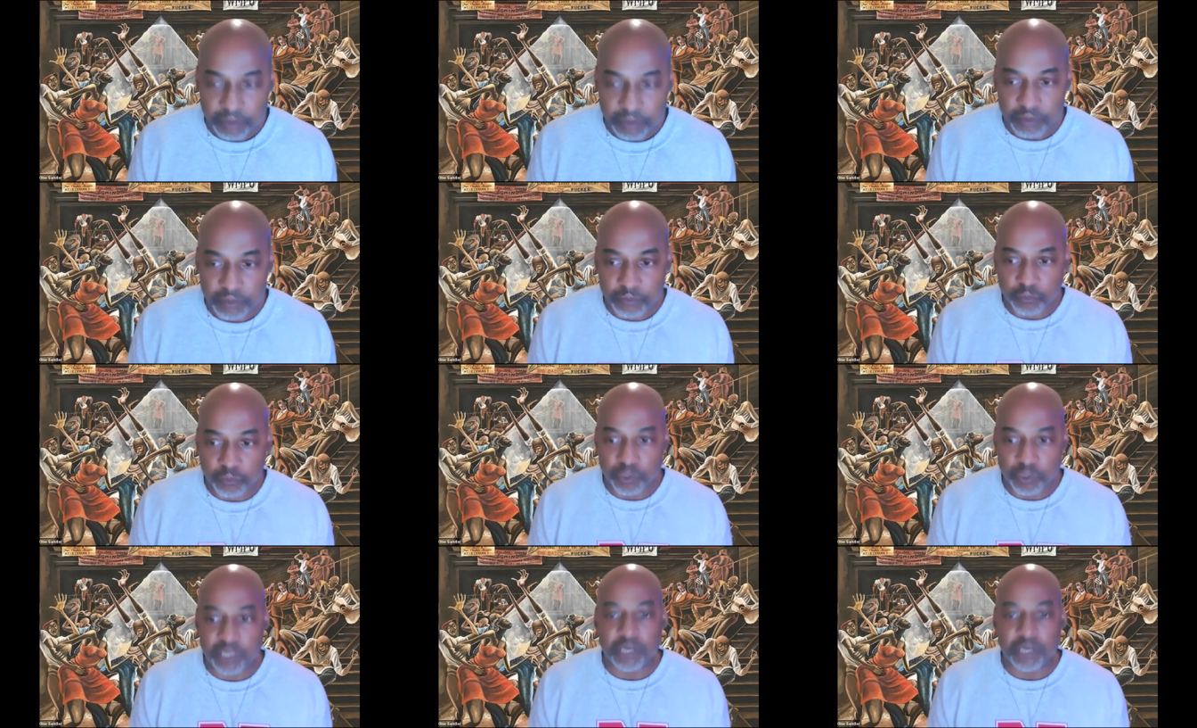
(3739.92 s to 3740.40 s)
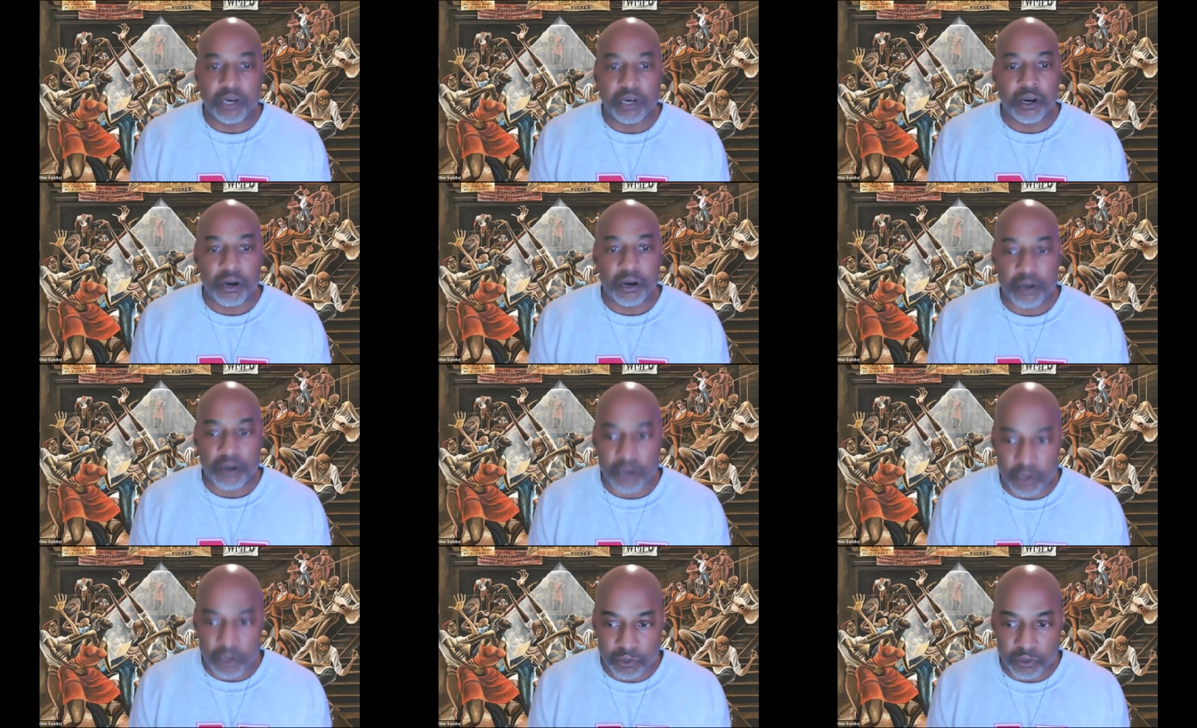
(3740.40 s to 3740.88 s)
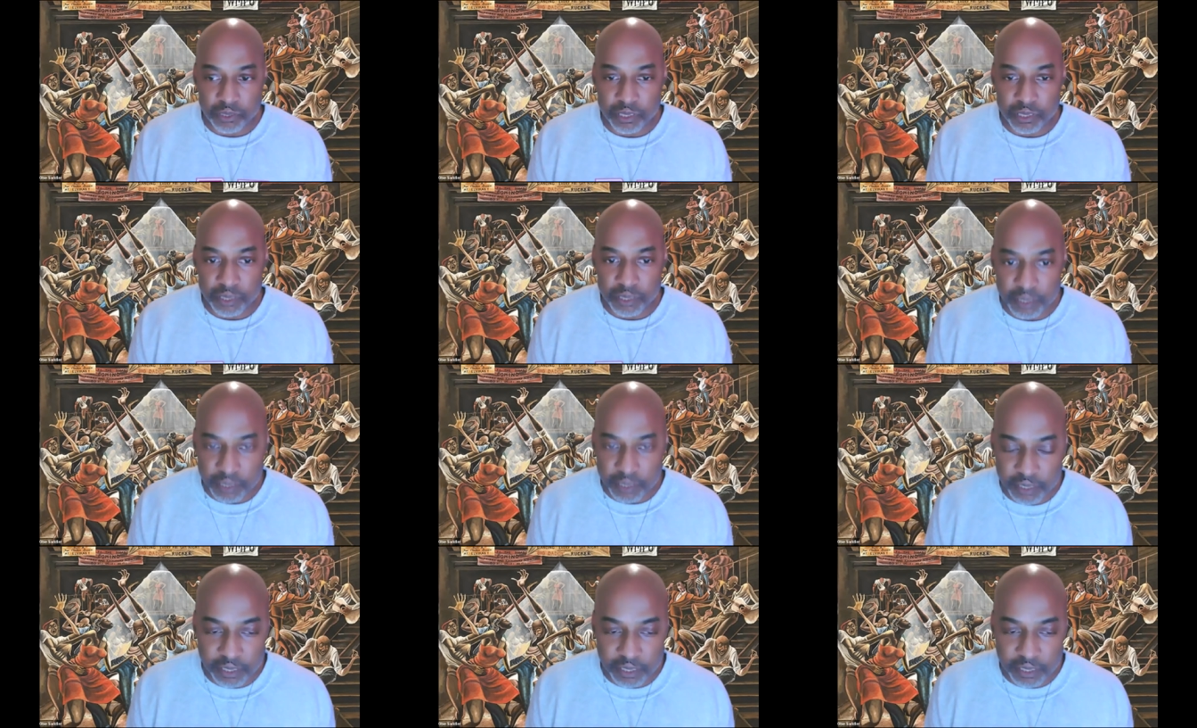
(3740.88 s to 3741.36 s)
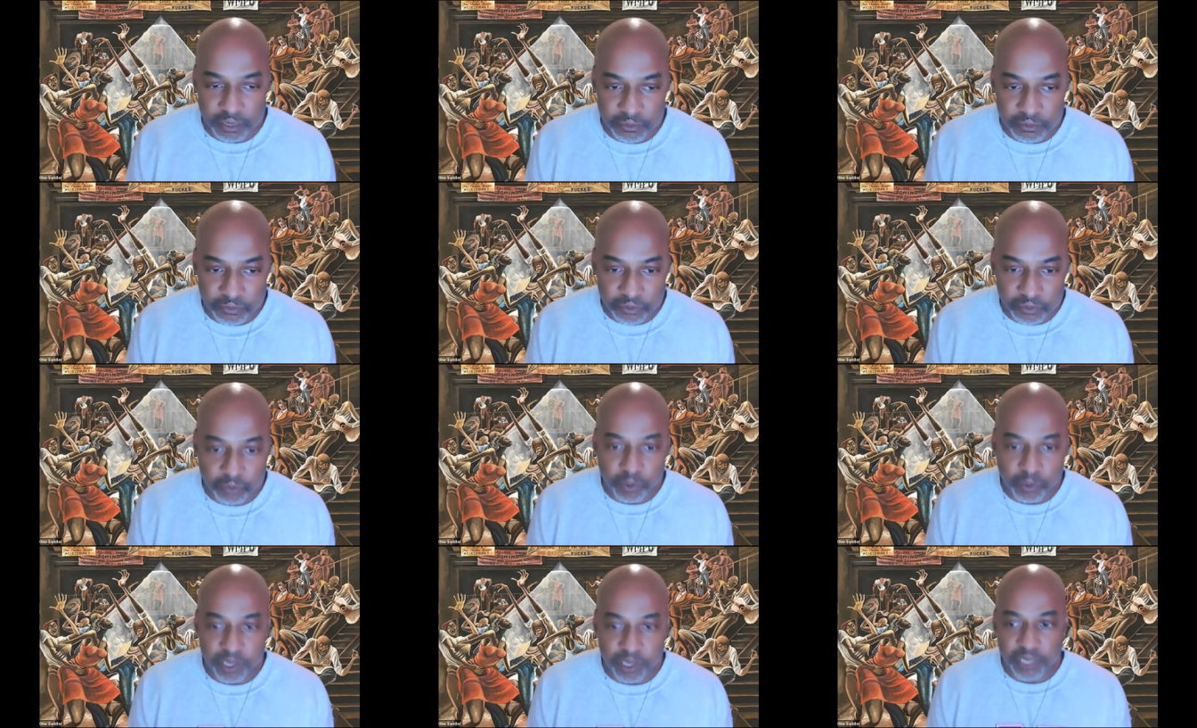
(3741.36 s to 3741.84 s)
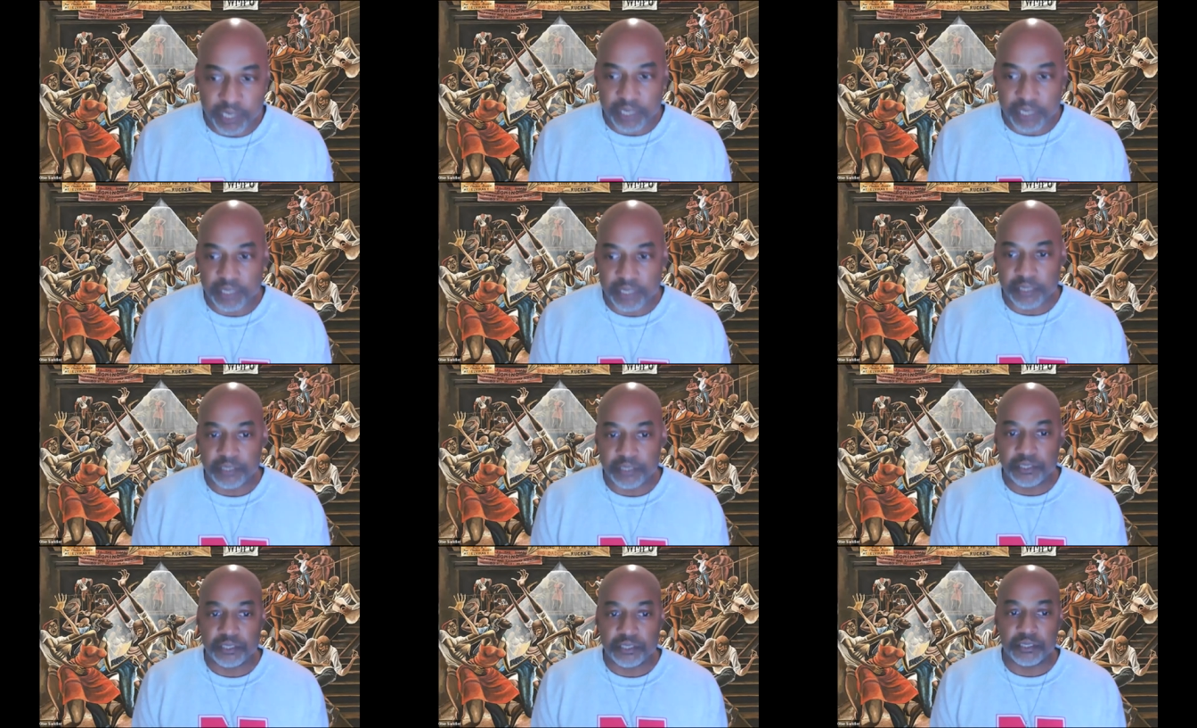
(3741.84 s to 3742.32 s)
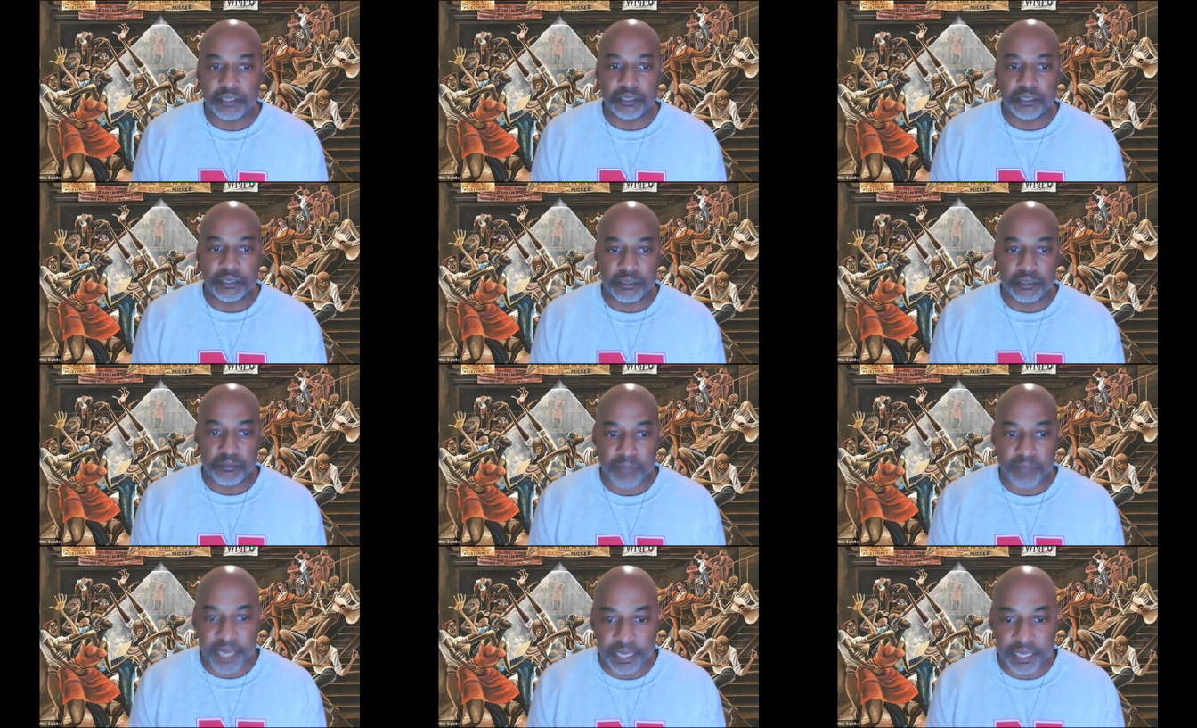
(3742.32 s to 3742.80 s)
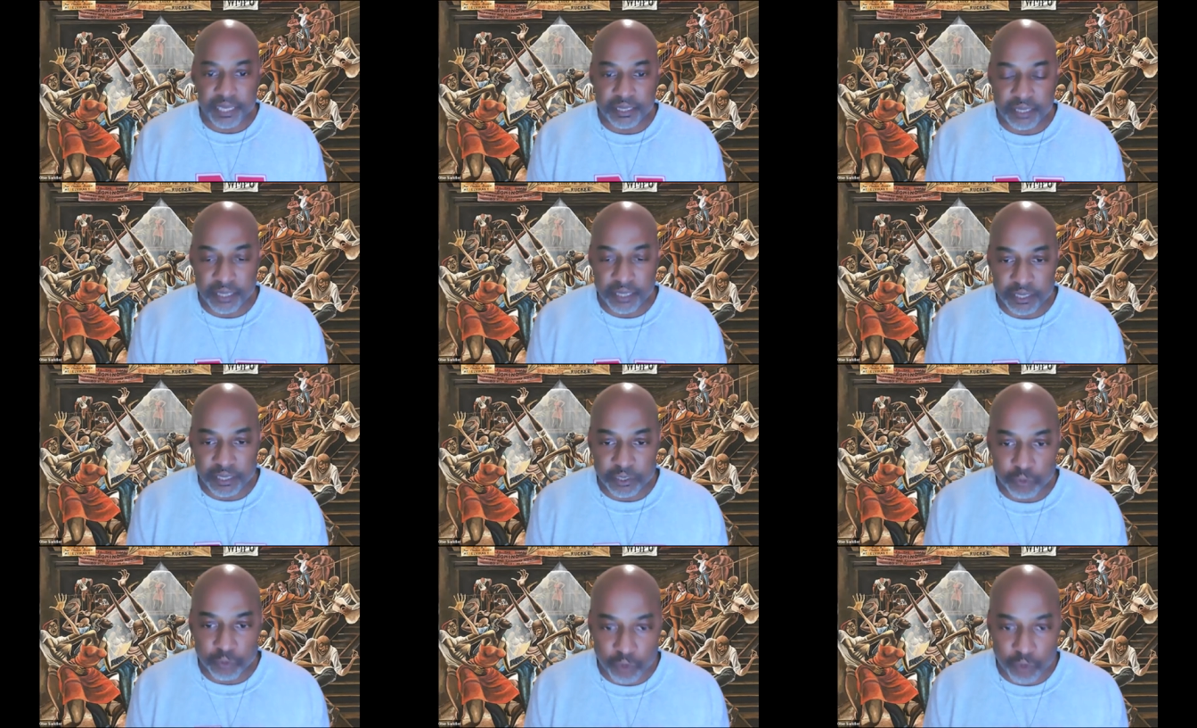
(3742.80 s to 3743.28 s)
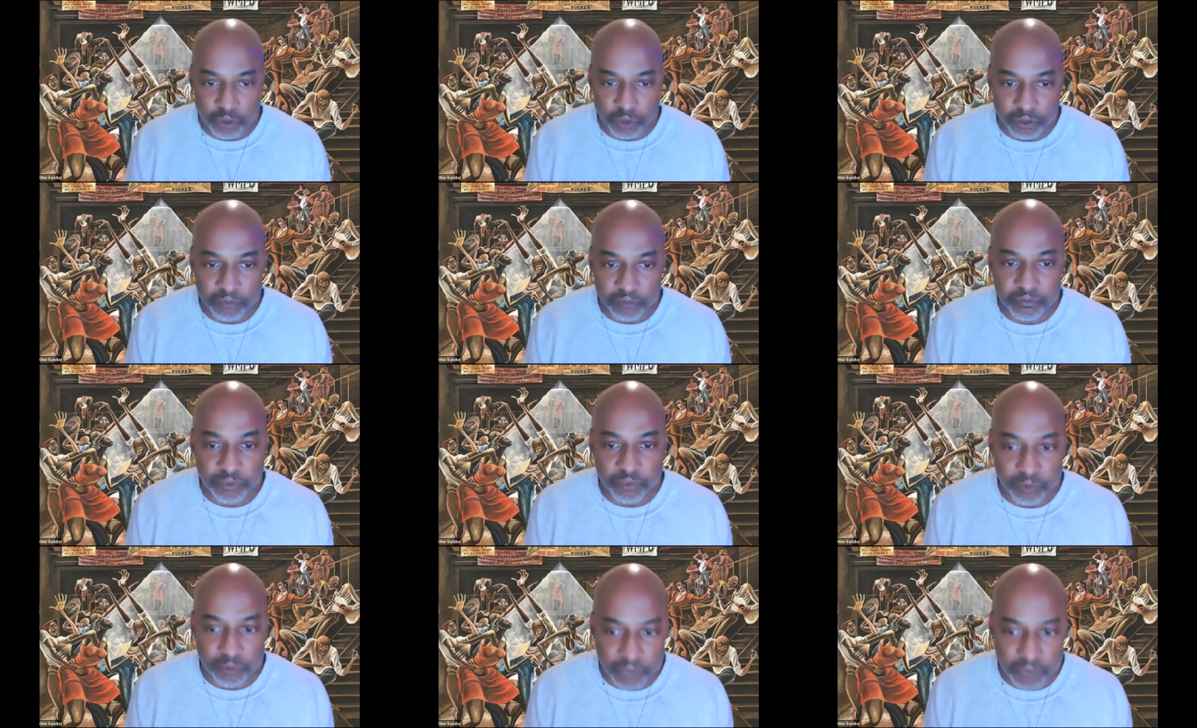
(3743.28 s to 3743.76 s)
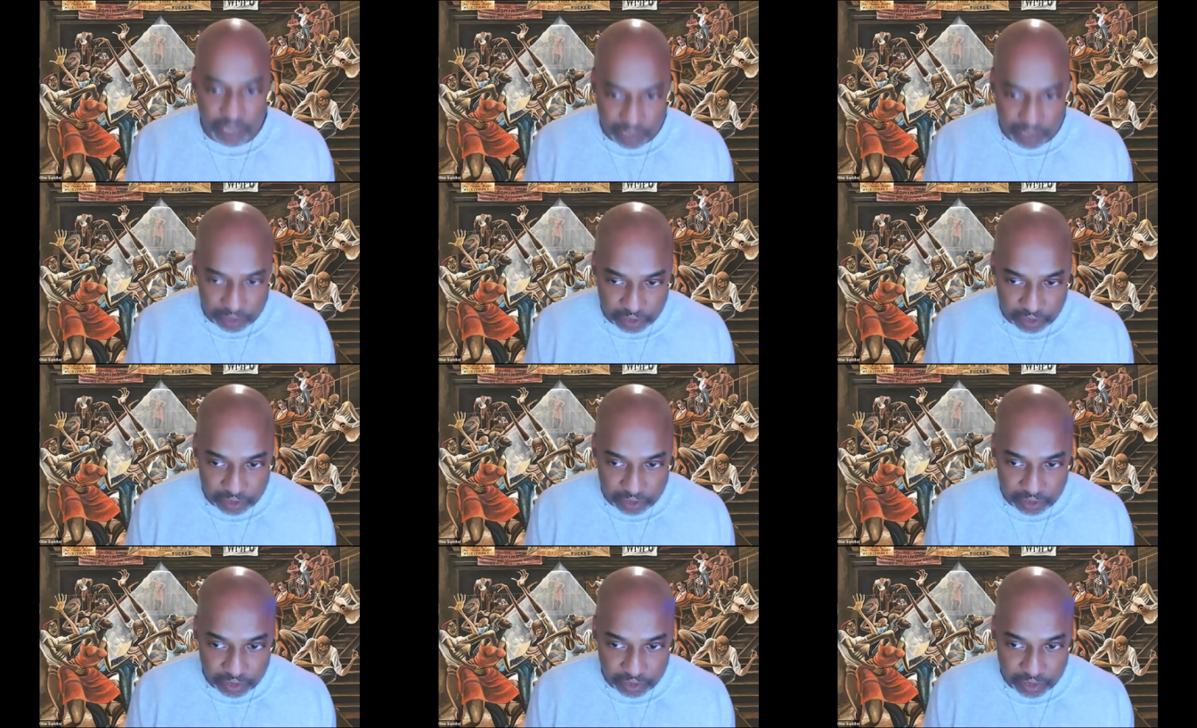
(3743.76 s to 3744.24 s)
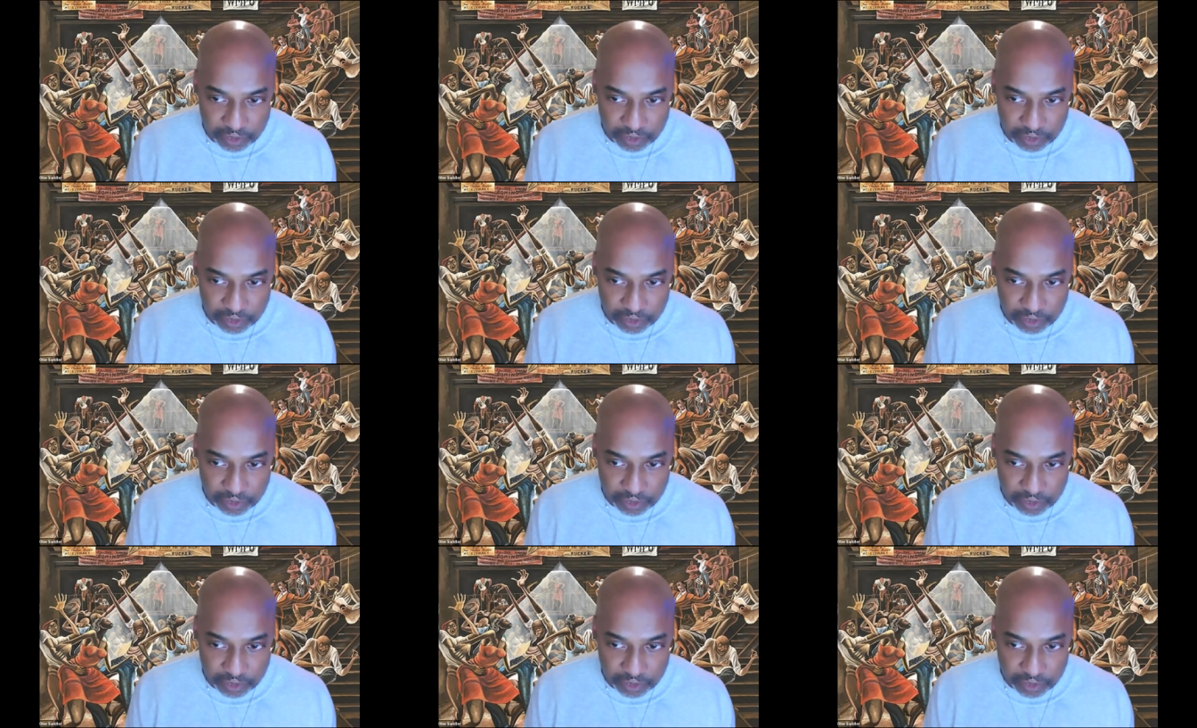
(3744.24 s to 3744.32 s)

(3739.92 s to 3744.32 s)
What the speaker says: We are only looking for ways to make things work for us.